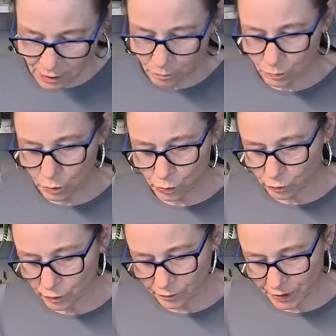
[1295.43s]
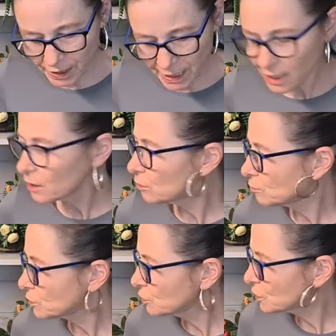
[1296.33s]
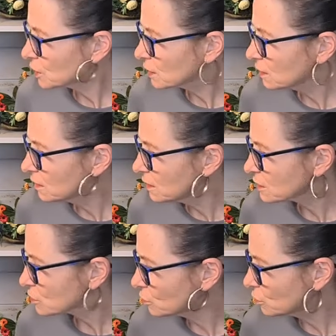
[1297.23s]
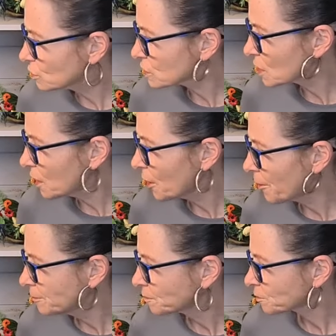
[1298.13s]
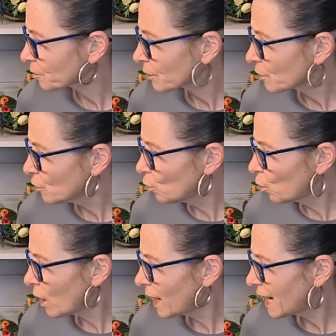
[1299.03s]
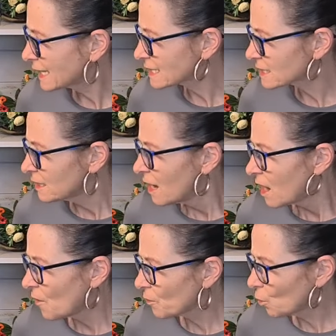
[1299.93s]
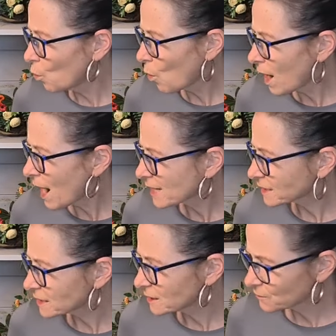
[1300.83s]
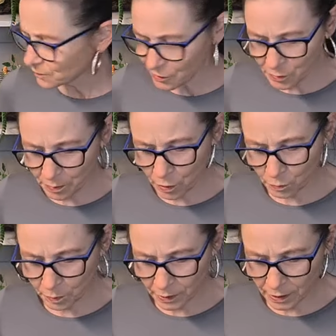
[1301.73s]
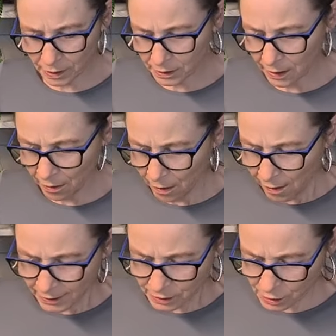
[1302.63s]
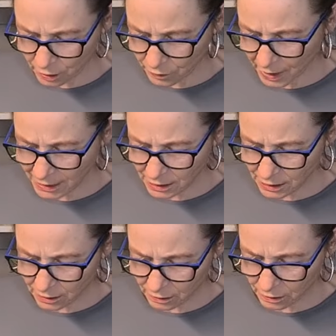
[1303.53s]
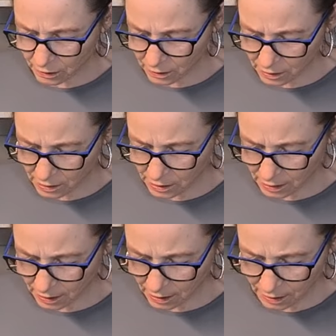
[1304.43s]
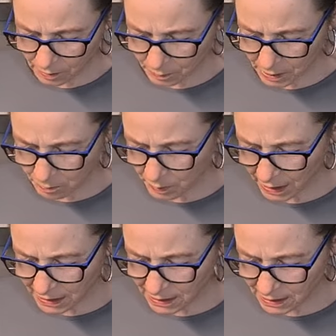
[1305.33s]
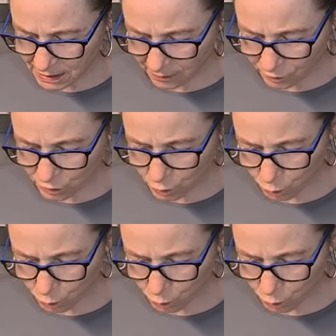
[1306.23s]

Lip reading: some more of the yellow ranunculus, also the white, and the white is very popular, so that's being placed. I've got to